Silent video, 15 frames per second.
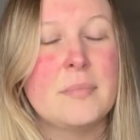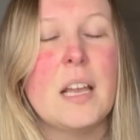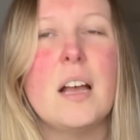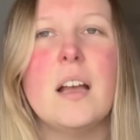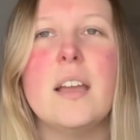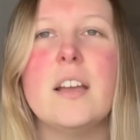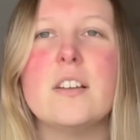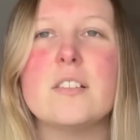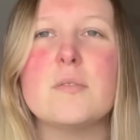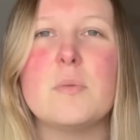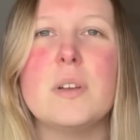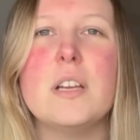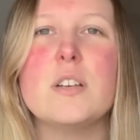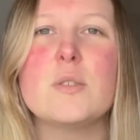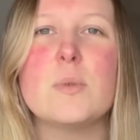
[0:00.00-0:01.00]
Here's
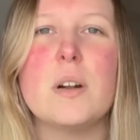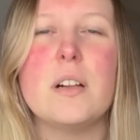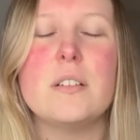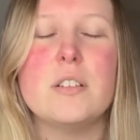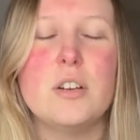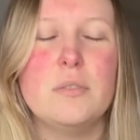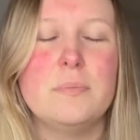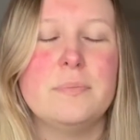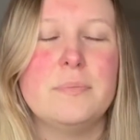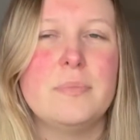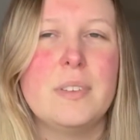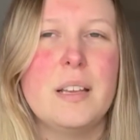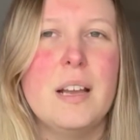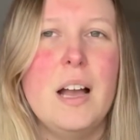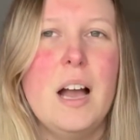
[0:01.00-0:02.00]
what I'll do.
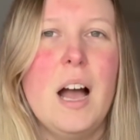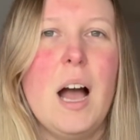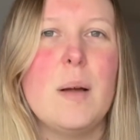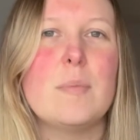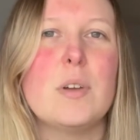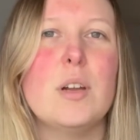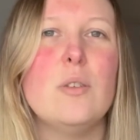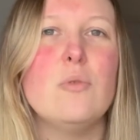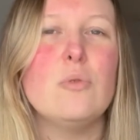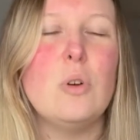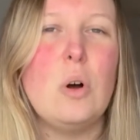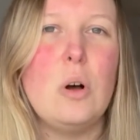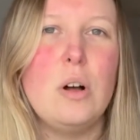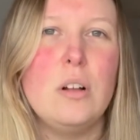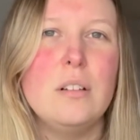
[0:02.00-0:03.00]
I'm gonna
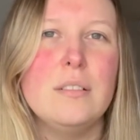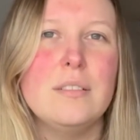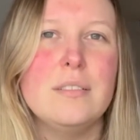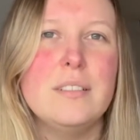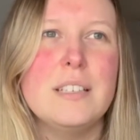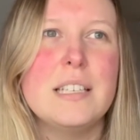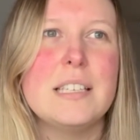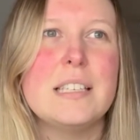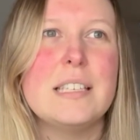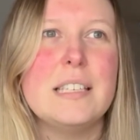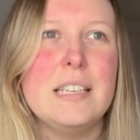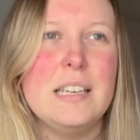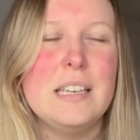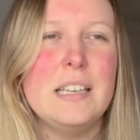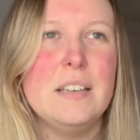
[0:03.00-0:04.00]
roll to
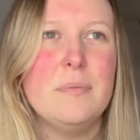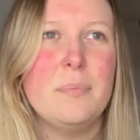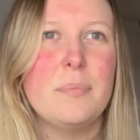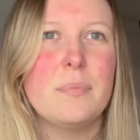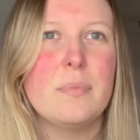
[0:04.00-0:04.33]
see